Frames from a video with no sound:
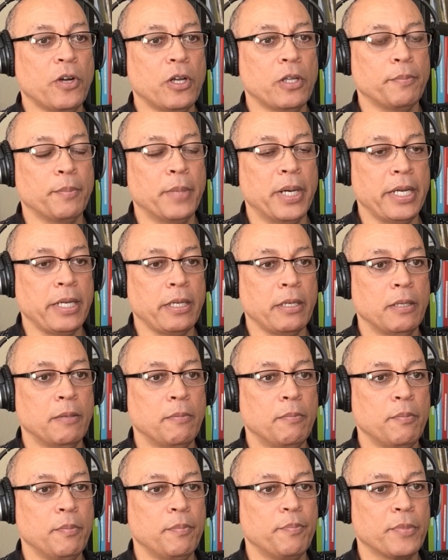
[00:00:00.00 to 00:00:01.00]
of all, my
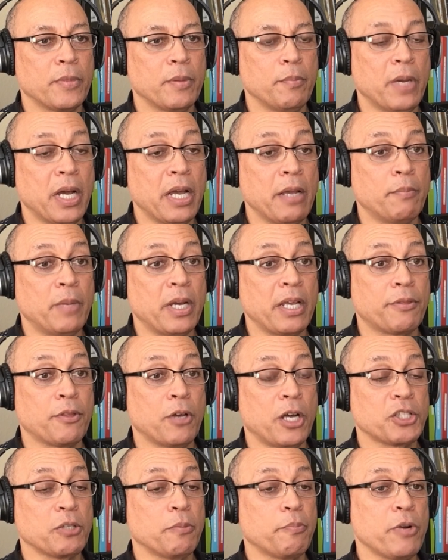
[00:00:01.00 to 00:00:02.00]

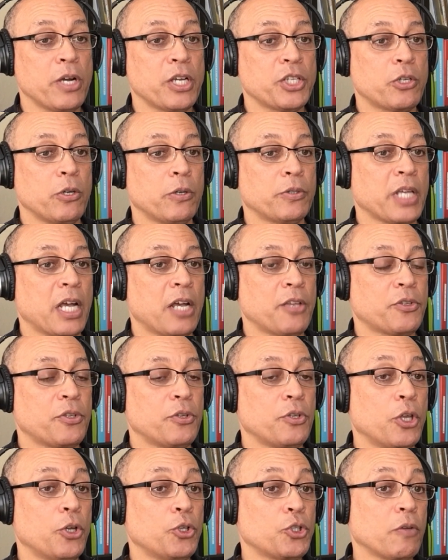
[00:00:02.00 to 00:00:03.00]
thoughts and prayers goes out
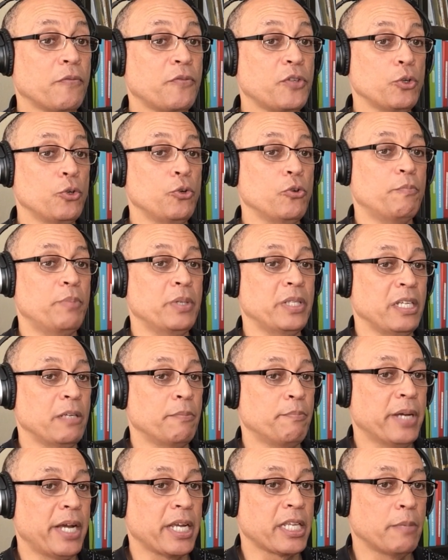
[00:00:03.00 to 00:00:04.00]
to those of you who've been
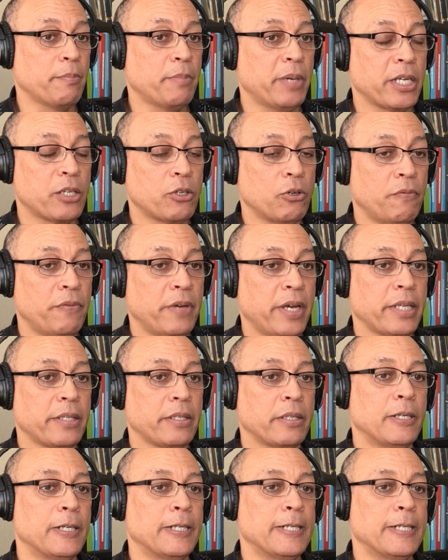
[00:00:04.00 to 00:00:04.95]
impacted by COVID-19.